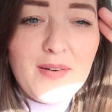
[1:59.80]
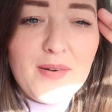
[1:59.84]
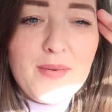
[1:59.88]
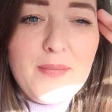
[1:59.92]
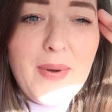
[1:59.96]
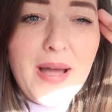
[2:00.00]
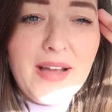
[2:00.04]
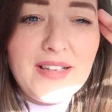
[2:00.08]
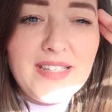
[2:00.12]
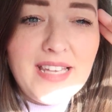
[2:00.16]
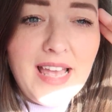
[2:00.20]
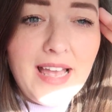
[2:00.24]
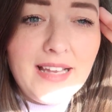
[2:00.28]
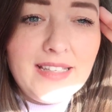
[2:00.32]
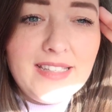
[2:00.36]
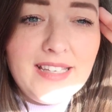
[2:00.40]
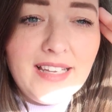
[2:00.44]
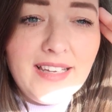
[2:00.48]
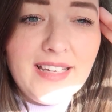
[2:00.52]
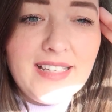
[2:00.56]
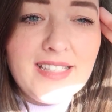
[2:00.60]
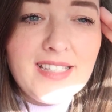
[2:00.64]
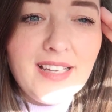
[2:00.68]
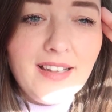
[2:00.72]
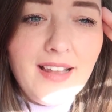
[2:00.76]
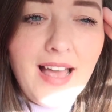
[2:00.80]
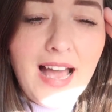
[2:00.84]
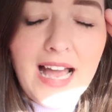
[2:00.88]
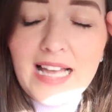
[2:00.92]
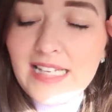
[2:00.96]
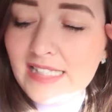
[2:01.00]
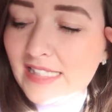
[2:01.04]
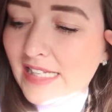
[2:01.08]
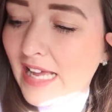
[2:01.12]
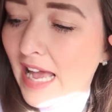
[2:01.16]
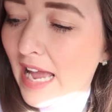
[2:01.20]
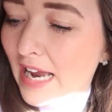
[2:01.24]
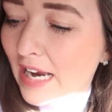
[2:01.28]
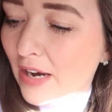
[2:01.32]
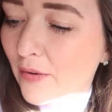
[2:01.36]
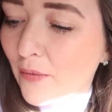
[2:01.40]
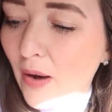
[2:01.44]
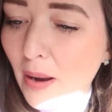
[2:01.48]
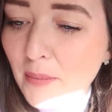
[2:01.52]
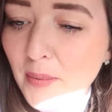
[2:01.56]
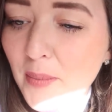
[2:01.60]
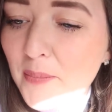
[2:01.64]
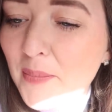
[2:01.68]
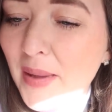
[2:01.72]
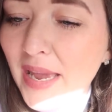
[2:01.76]
We're about to head to Little Asda and
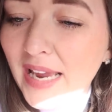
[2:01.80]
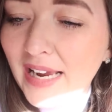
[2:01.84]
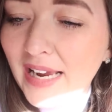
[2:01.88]
grab